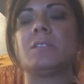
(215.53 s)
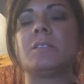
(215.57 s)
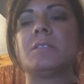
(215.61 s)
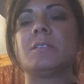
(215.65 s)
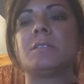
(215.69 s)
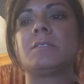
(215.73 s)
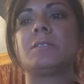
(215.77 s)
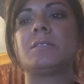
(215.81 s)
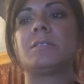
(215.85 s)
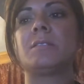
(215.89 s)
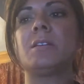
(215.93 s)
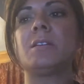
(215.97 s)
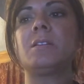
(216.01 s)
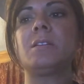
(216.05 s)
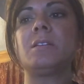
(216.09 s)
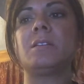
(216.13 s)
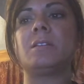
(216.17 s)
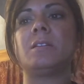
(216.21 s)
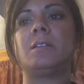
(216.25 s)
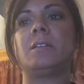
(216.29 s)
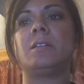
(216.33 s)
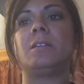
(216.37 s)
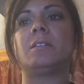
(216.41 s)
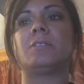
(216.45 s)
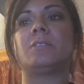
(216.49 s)

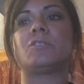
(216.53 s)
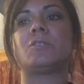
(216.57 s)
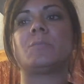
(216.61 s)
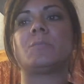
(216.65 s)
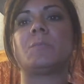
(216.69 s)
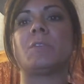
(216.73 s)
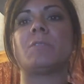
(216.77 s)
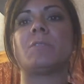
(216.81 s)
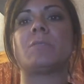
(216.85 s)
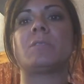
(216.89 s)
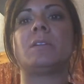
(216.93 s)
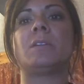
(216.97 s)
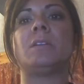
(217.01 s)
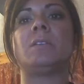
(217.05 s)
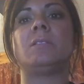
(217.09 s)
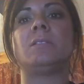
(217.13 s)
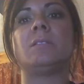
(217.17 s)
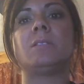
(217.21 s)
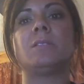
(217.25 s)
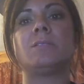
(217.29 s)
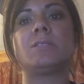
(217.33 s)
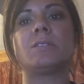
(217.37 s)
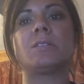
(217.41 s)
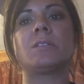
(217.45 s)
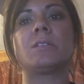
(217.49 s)
Second-hand smoking
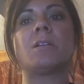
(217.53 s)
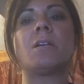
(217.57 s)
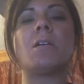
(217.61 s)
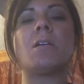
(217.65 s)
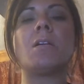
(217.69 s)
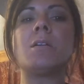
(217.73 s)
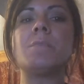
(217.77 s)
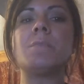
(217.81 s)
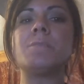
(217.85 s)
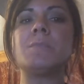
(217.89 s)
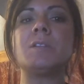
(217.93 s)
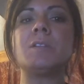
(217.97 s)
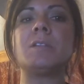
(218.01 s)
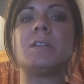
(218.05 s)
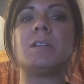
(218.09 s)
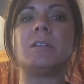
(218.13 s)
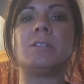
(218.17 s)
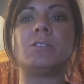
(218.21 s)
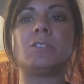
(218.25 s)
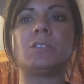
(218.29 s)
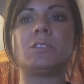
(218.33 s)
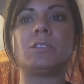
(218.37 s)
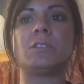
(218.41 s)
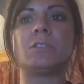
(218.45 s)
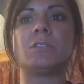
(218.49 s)
is the
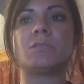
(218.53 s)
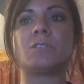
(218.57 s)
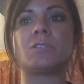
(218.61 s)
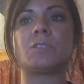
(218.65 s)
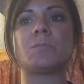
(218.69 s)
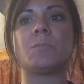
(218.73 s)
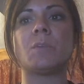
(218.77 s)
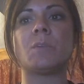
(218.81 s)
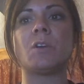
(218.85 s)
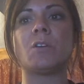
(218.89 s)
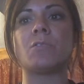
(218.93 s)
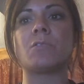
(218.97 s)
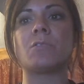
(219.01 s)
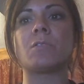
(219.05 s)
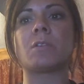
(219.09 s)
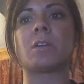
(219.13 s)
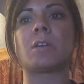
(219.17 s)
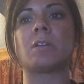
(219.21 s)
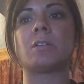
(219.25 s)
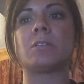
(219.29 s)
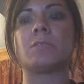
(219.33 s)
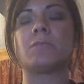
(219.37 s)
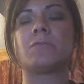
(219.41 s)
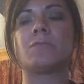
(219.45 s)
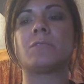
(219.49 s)
combination of
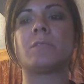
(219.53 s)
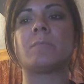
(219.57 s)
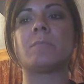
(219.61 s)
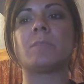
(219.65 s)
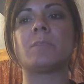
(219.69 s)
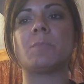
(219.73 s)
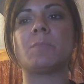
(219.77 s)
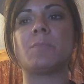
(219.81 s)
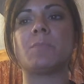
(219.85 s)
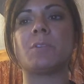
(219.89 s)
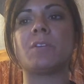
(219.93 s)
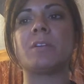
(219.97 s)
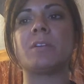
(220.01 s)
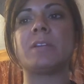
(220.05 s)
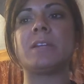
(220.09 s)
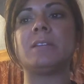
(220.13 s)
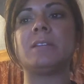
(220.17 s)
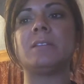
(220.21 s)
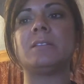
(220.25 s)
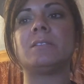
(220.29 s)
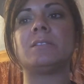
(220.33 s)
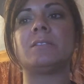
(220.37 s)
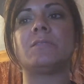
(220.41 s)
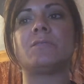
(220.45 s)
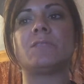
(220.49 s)
smoke from the
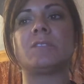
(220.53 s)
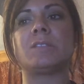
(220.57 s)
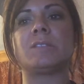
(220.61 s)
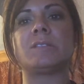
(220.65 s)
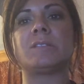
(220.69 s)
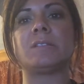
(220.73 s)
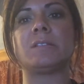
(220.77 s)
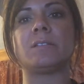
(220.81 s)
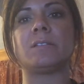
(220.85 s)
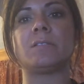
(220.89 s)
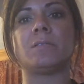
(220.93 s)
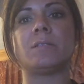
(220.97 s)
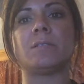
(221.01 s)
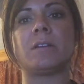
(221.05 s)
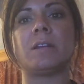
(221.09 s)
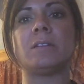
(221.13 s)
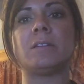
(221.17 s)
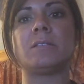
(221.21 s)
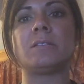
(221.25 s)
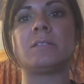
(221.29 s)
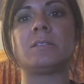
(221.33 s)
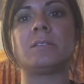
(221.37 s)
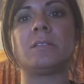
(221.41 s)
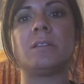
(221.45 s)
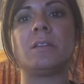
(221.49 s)
burning end of a
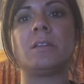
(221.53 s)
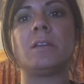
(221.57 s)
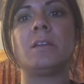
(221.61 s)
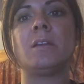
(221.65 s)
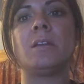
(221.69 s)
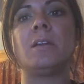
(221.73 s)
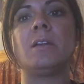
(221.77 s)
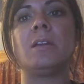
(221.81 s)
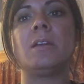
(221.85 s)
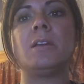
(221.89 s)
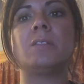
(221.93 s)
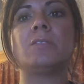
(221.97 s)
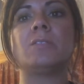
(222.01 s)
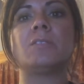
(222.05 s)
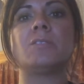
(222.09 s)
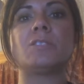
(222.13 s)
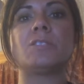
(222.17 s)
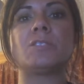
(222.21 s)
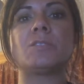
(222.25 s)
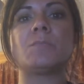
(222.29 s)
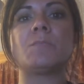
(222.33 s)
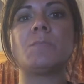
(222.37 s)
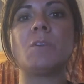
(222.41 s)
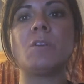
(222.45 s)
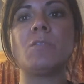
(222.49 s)
cigarette and the
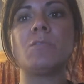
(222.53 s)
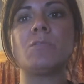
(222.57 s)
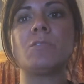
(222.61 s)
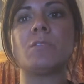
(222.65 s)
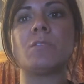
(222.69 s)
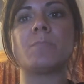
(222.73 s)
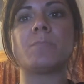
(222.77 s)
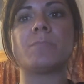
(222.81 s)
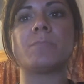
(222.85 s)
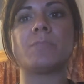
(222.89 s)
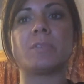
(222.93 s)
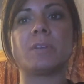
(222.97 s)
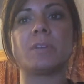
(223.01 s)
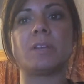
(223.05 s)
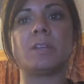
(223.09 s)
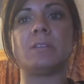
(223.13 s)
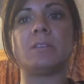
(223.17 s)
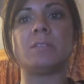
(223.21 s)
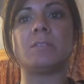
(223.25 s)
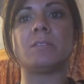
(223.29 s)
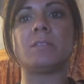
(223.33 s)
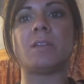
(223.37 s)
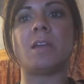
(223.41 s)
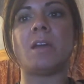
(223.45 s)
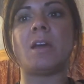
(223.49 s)
smoke
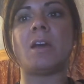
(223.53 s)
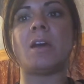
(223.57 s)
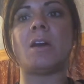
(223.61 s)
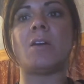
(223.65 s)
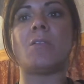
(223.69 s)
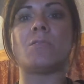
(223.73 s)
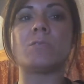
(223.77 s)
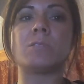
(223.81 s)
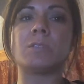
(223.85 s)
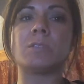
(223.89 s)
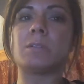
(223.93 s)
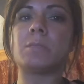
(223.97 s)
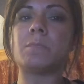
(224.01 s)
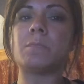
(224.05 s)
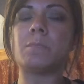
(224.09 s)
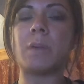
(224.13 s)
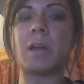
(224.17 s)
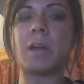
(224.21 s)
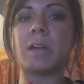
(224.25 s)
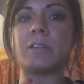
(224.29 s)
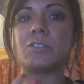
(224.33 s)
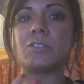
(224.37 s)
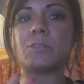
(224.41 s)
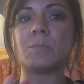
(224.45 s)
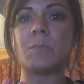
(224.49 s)
breathed out
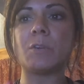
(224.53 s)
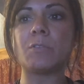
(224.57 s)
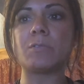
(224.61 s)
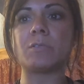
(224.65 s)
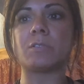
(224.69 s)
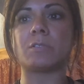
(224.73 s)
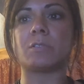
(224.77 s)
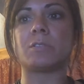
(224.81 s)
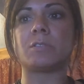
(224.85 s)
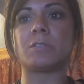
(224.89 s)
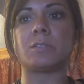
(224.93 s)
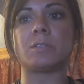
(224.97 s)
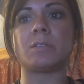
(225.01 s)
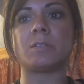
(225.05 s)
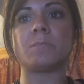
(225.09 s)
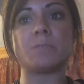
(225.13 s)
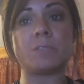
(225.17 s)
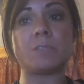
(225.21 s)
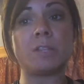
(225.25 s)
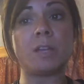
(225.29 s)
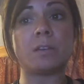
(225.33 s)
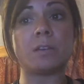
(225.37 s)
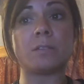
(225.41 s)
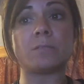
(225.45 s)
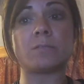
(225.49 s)
by smokers
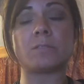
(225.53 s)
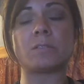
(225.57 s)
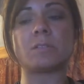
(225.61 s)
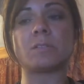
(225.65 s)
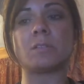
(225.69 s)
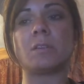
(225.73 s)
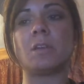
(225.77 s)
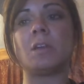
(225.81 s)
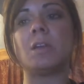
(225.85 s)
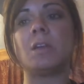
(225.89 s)
themselves.